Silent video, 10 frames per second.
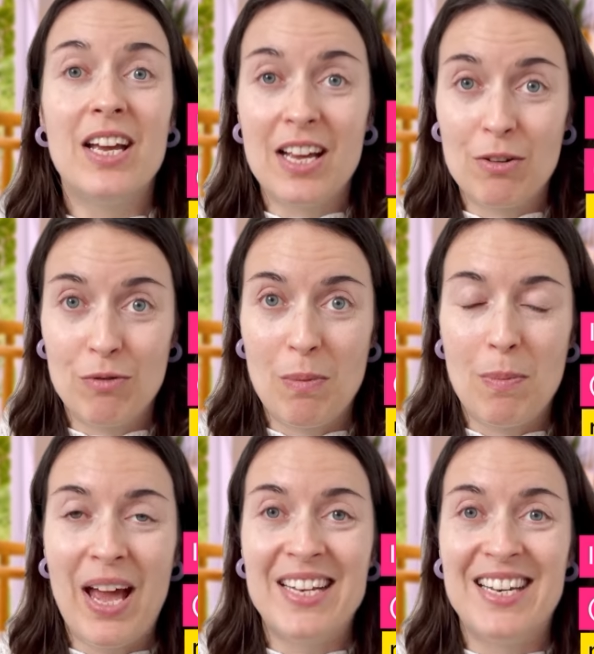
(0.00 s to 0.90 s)
a
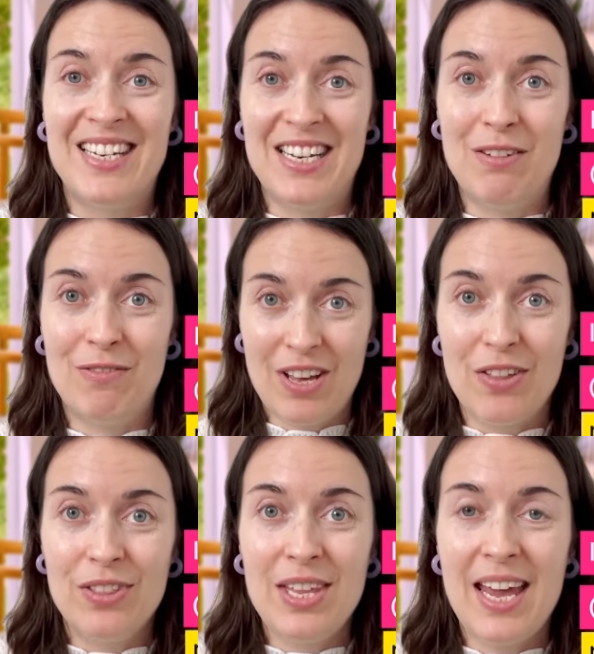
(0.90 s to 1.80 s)
repetitive
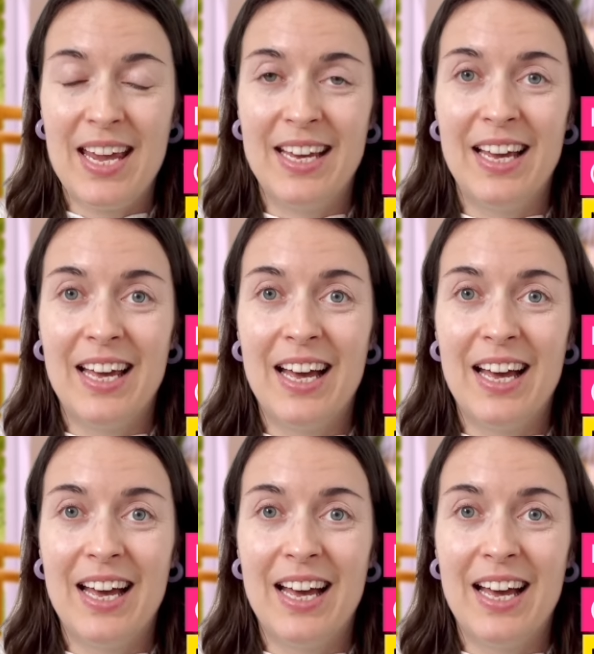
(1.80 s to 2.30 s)
thing.